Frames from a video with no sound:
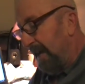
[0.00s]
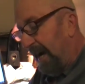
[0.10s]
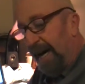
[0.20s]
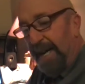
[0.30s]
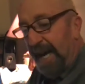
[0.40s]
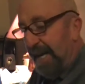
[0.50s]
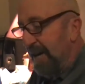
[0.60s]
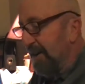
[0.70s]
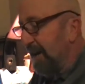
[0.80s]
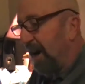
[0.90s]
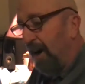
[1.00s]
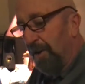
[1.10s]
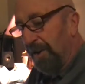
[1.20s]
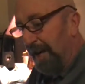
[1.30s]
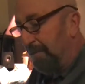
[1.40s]
I hear it
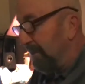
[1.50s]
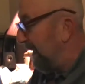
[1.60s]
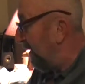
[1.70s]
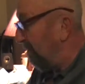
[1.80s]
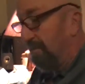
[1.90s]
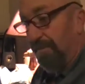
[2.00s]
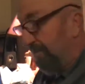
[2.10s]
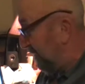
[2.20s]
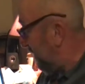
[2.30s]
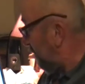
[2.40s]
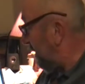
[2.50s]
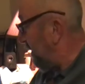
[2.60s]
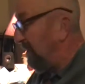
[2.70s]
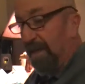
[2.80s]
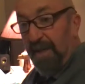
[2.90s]
all the time. And this
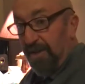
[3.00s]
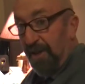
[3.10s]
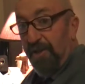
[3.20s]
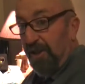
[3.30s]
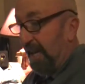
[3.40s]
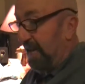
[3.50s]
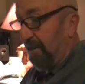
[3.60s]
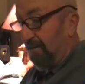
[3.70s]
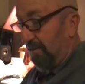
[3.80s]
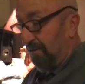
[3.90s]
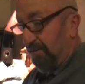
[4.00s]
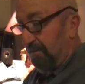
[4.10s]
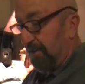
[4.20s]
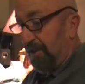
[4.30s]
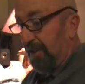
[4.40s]
one doesn't like
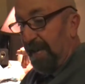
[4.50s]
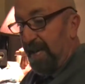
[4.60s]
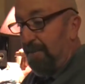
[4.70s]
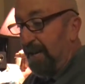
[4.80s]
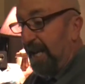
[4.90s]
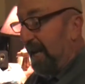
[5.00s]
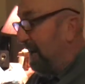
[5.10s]
anybody.